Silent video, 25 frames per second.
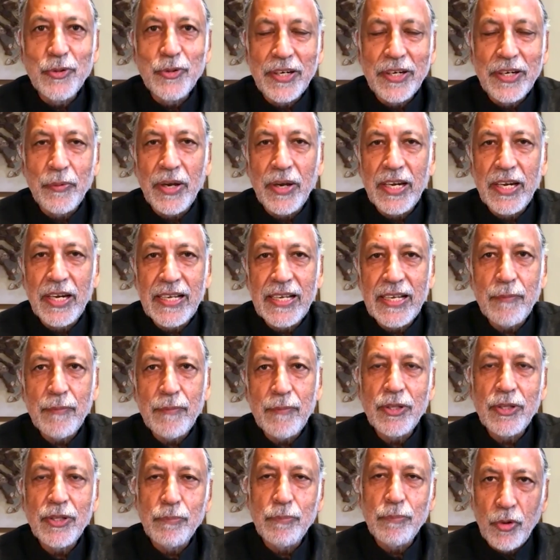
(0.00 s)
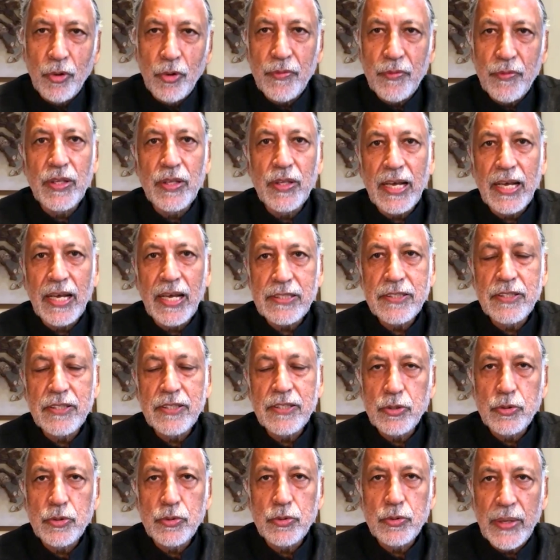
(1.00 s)
Earlier, I'm on the yes. board for the last
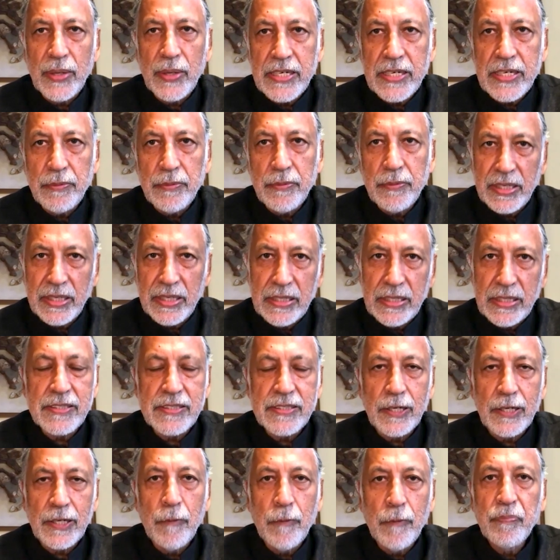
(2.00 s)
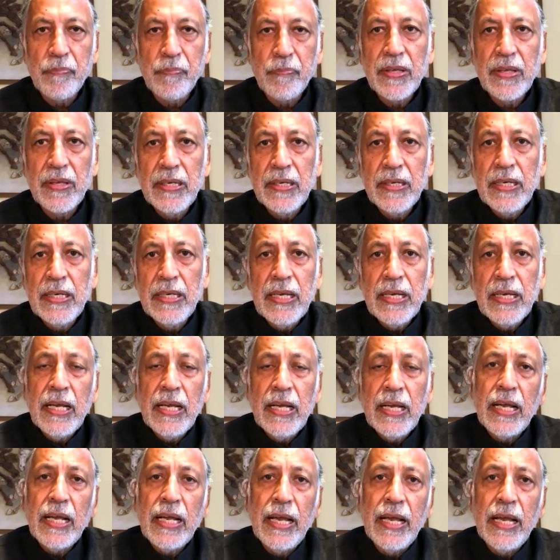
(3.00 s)
twenty-one years now. Mm-hmm.
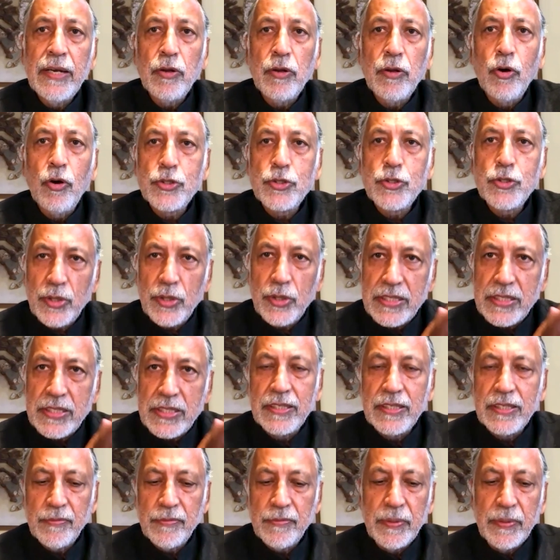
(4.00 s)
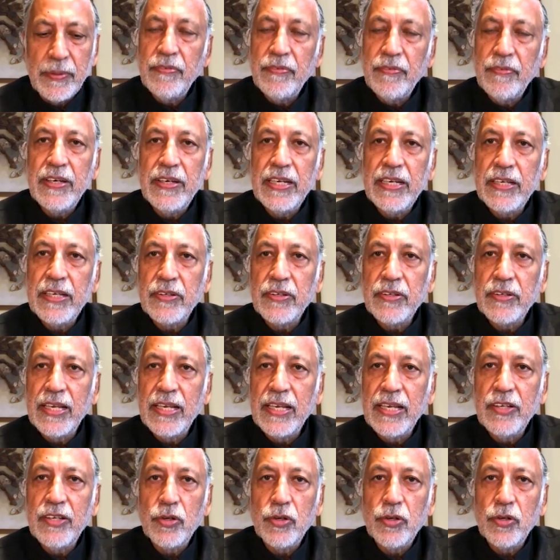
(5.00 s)
And also I served briefly in the
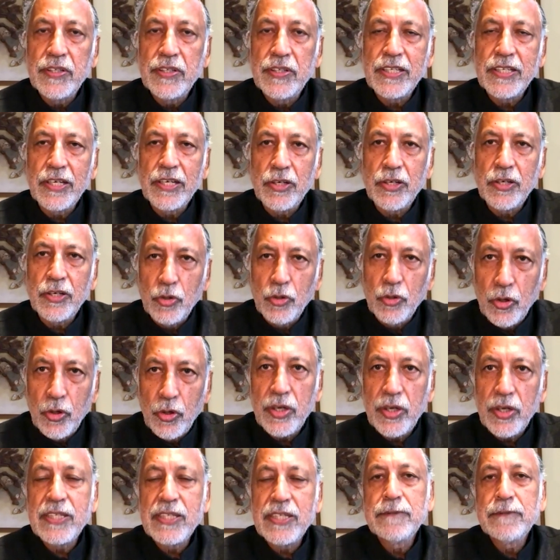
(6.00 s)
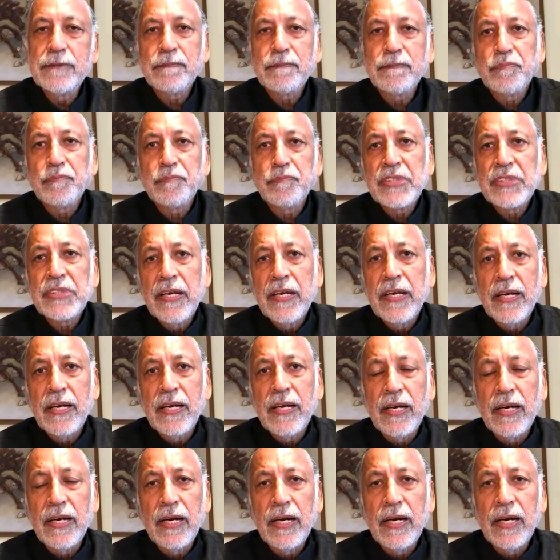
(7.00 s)
Delhi University court,
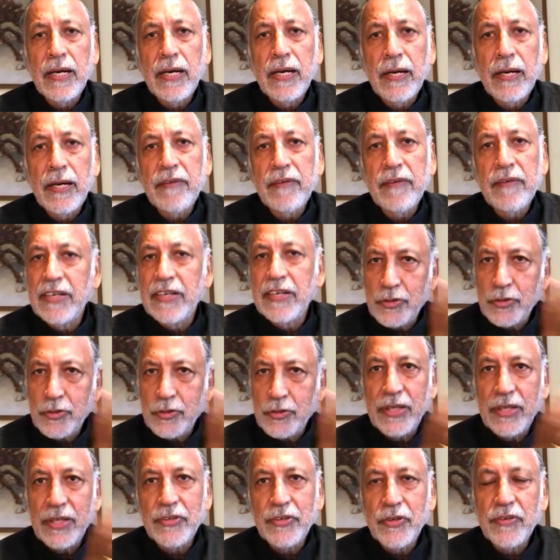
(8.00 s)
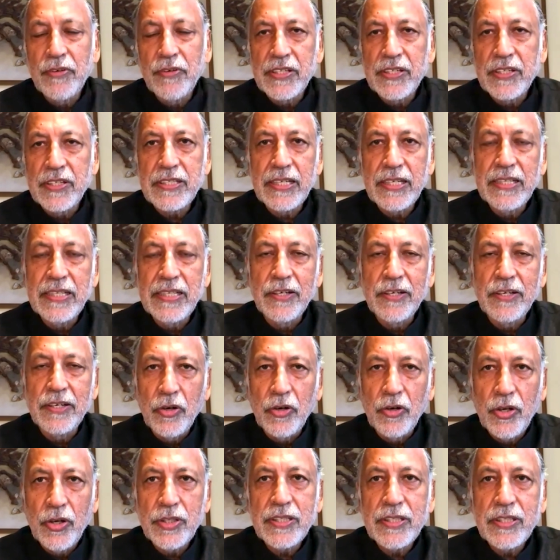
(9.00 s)
uh, Vaishno Devi University in the
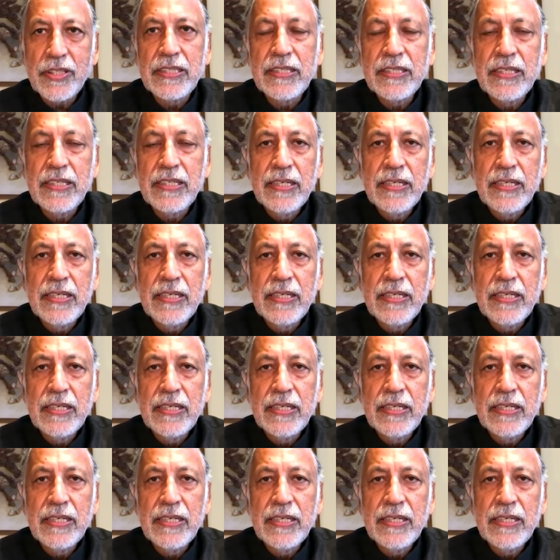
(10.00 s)
north.